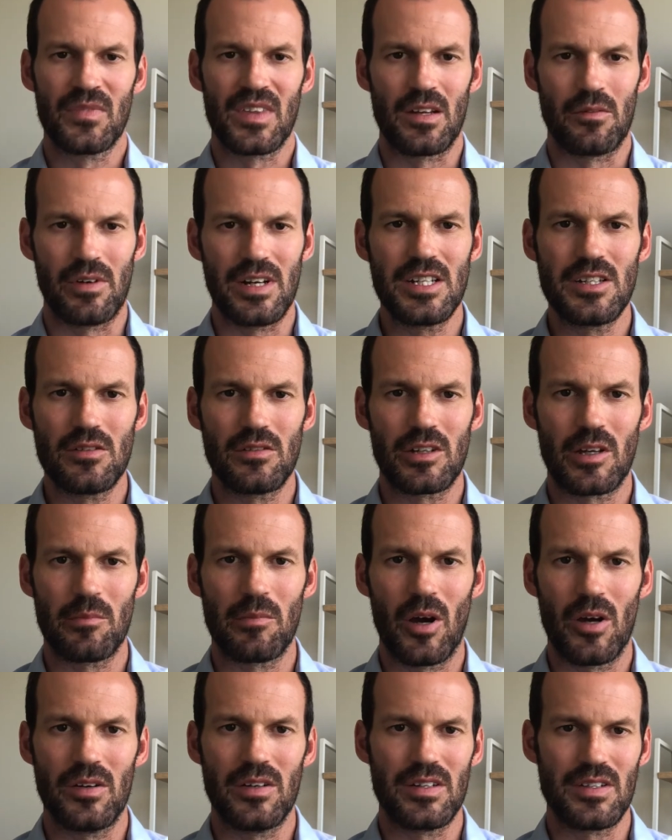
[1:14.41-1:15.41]
The regional
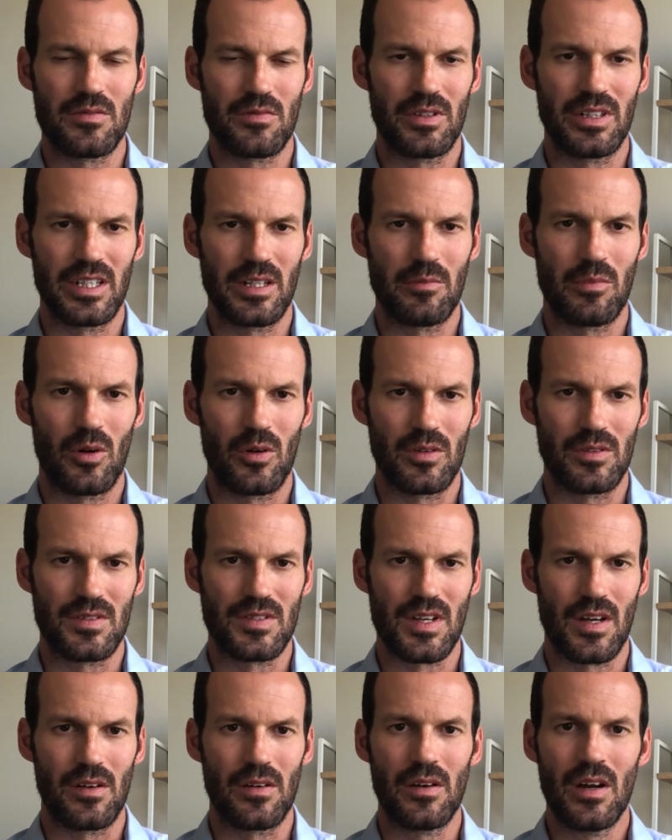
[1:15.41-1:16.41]
component is really important.
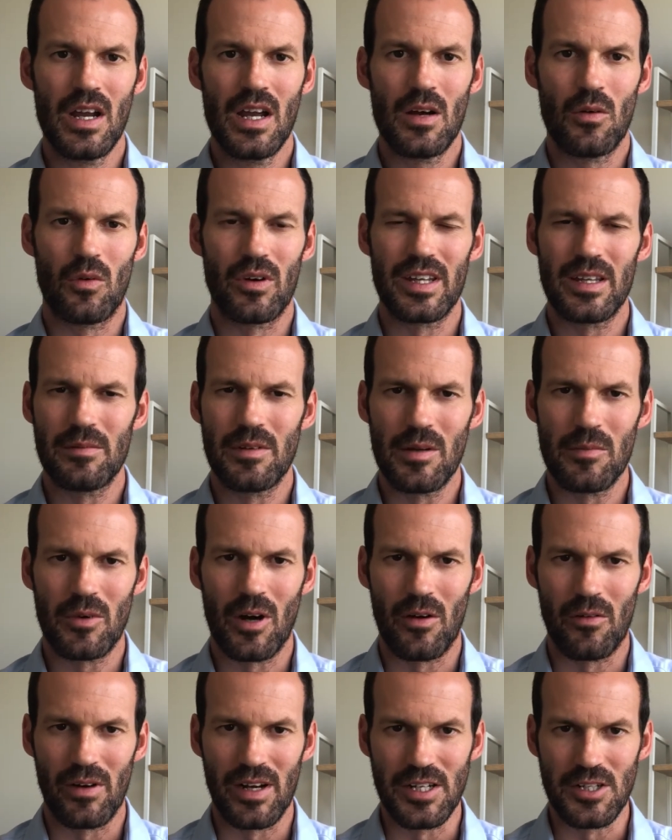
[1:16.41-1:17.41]
So what do they mean
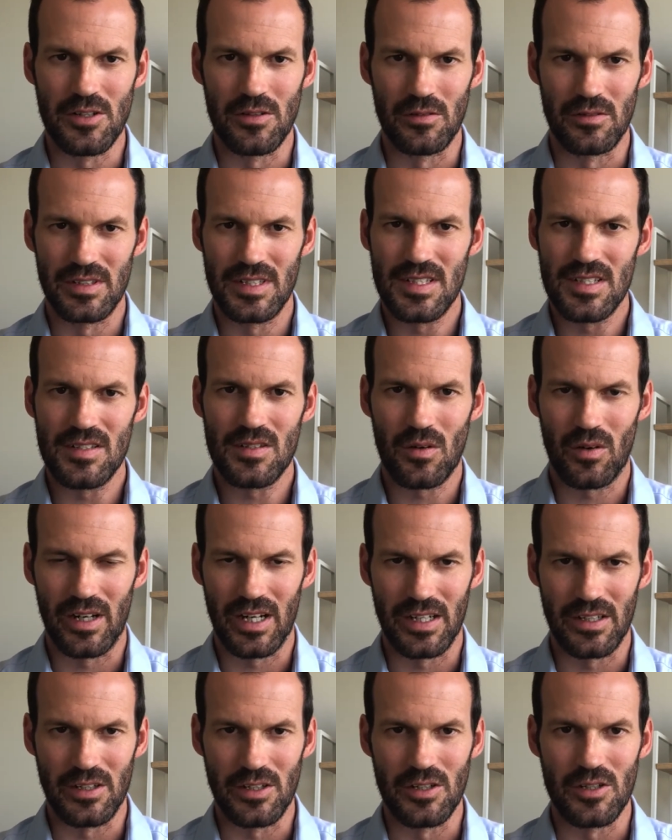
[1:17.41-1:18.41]
by regional? And this is
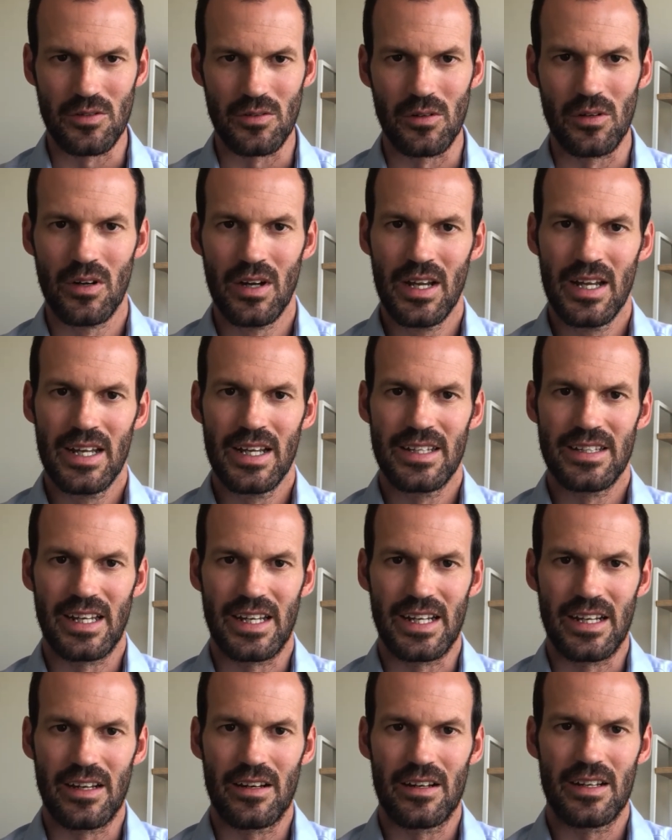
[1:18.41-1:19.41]
quite unusual.
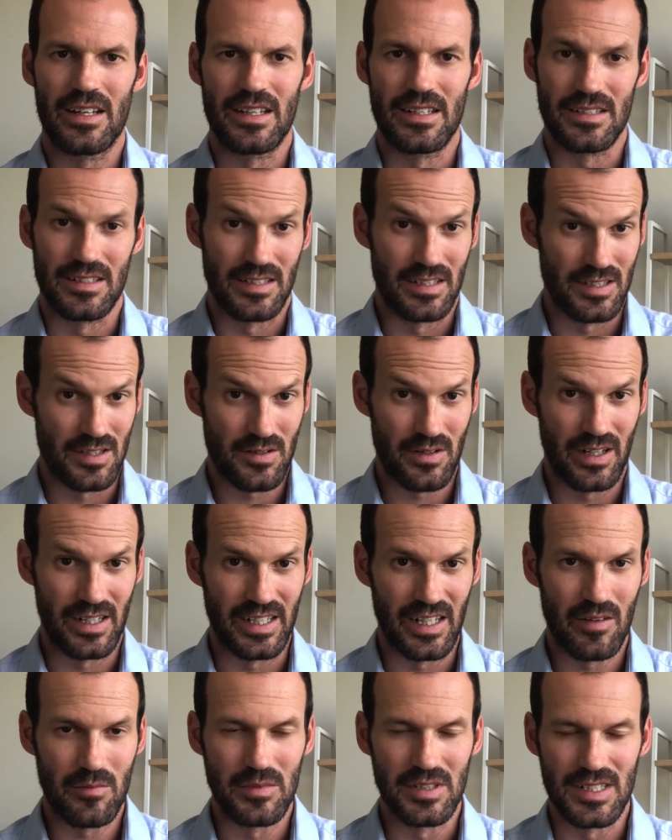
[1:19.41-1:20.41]
The
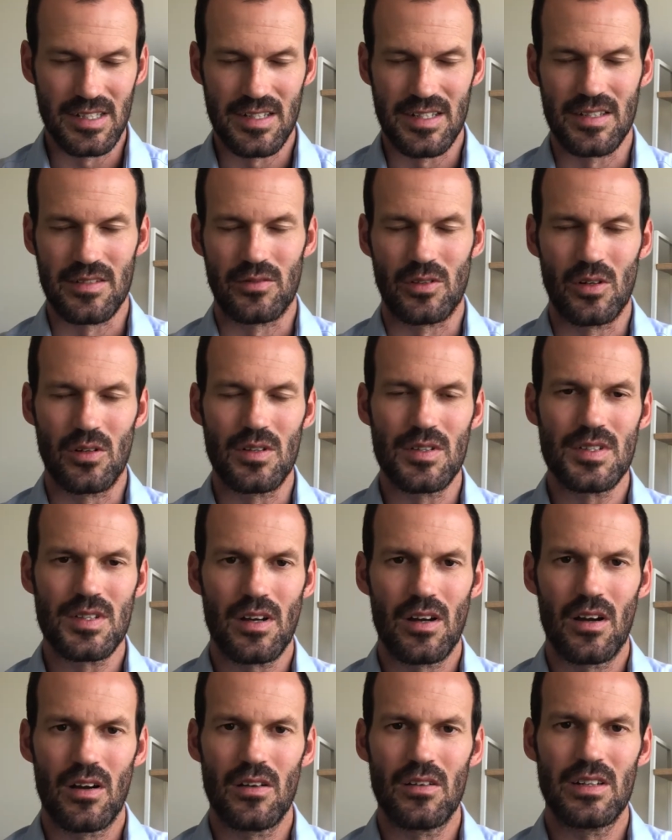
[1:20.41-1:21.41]
Australian government, this is of course,
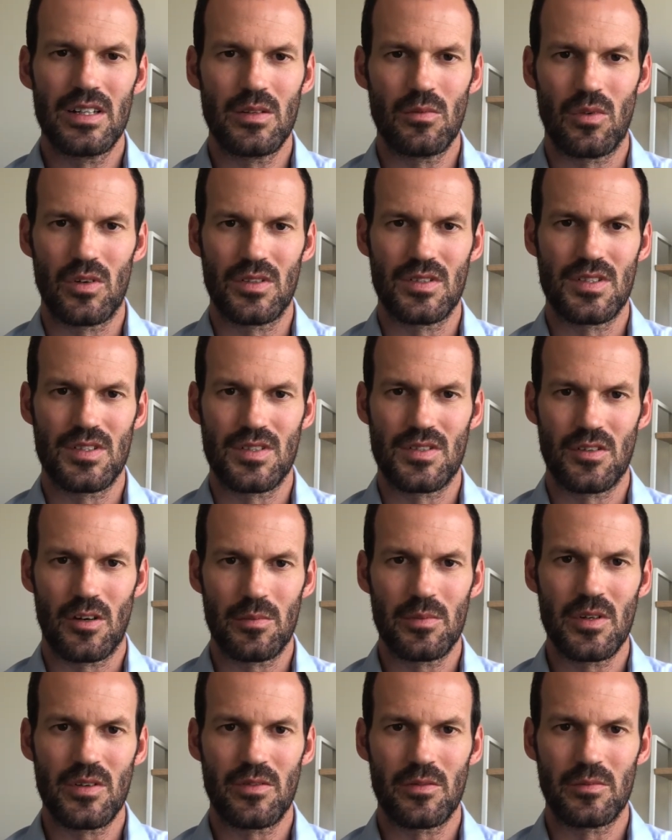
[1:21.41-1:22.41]
only want to
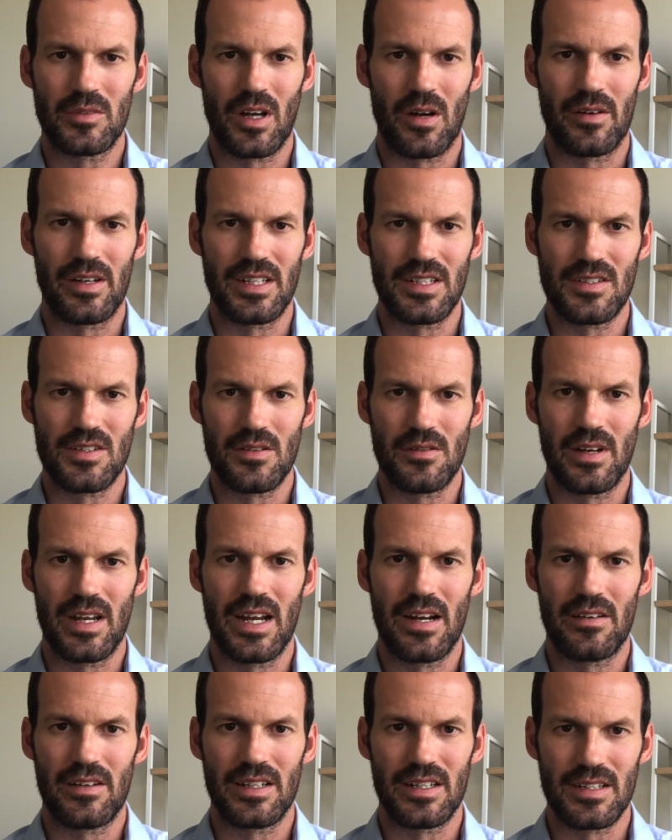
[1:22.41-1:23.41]
stop you from going to
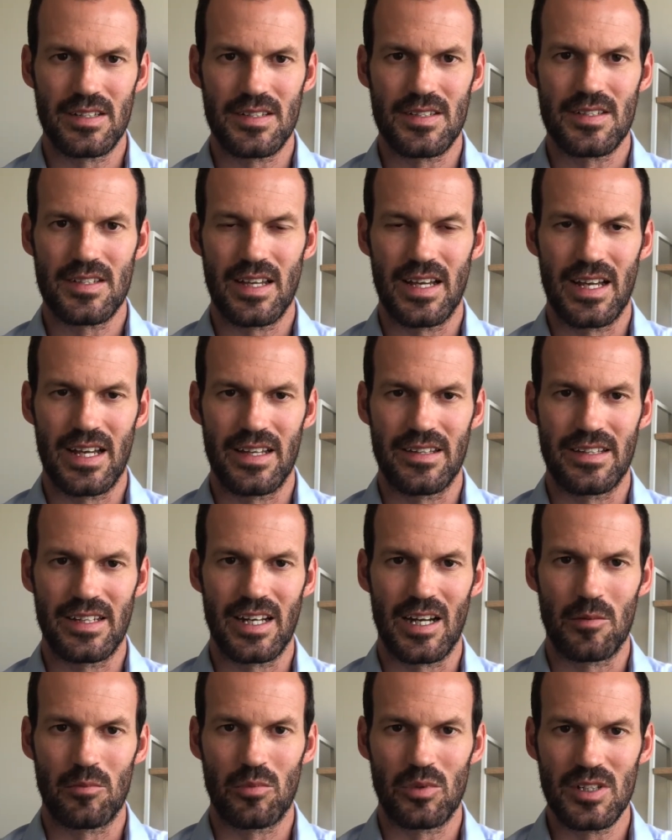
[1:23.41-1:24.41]
areas that
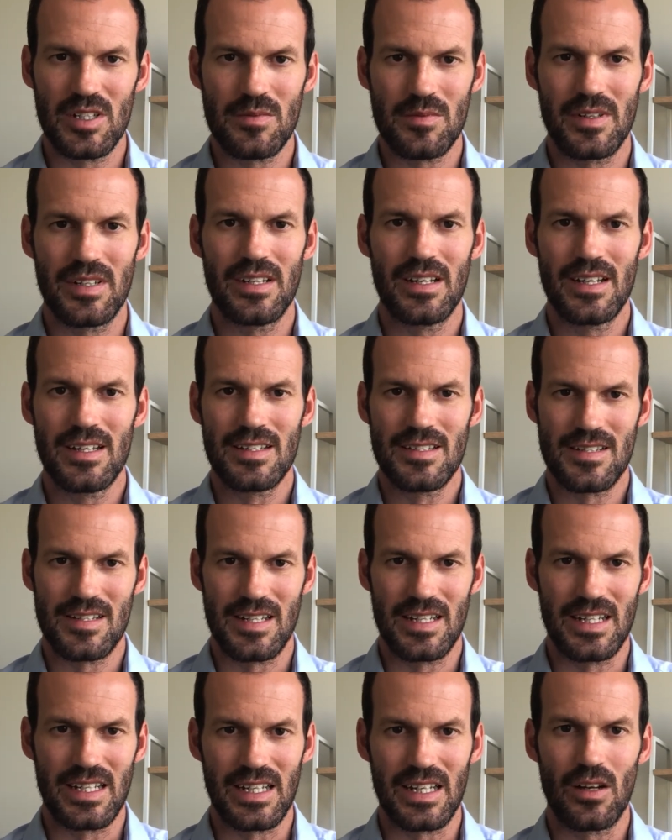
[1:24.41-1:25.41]
are Brisbane,
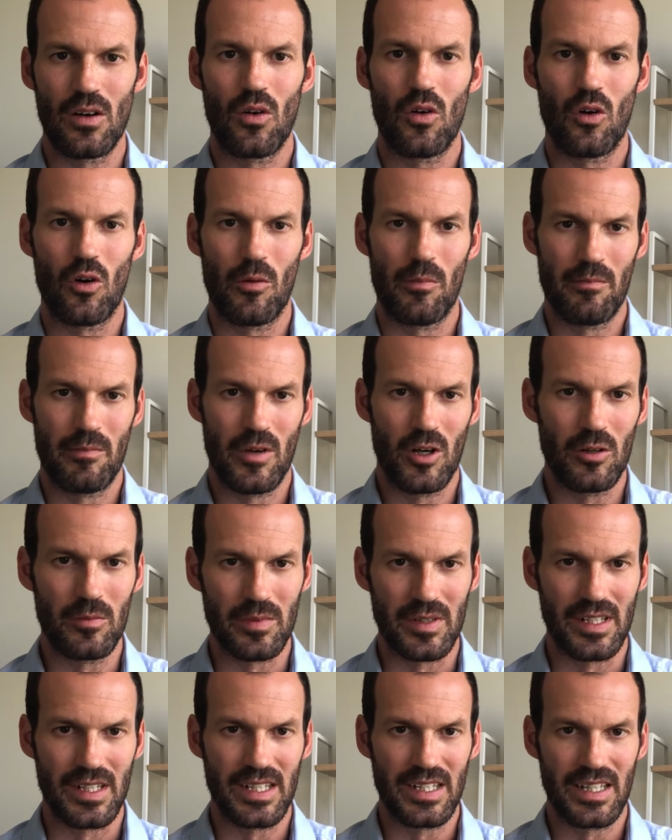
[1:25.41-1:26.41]
Sydney or
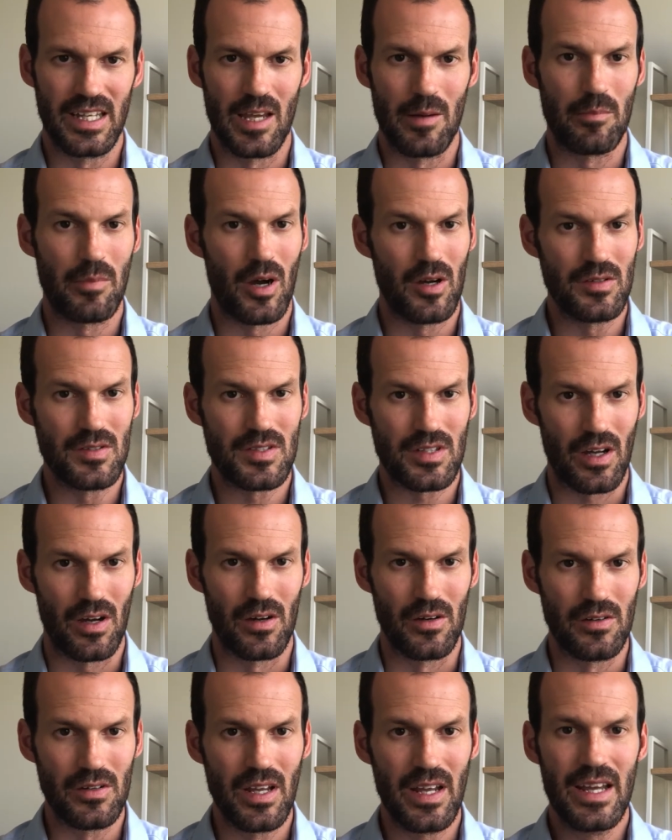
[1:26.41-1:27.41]
Melbourne in their
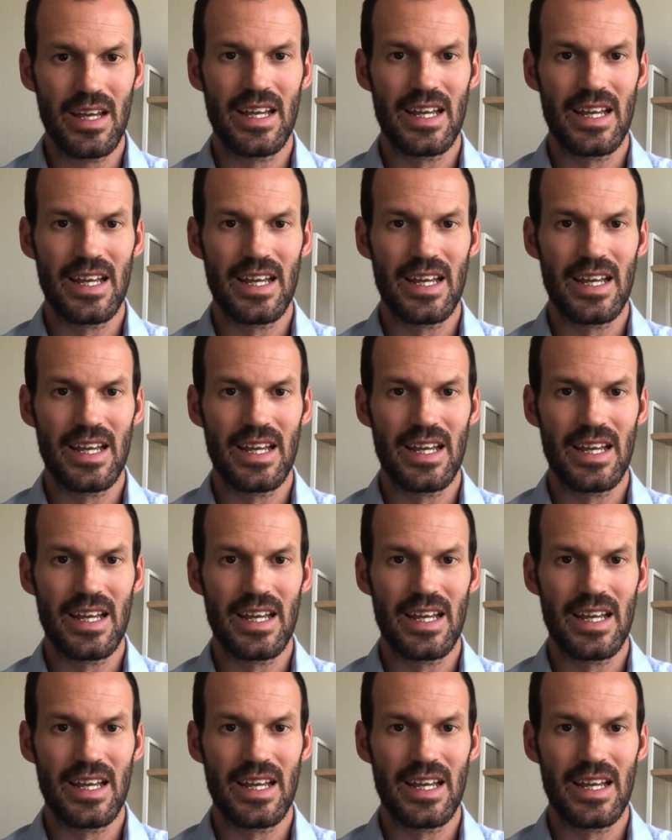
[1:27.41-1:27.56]
postcode.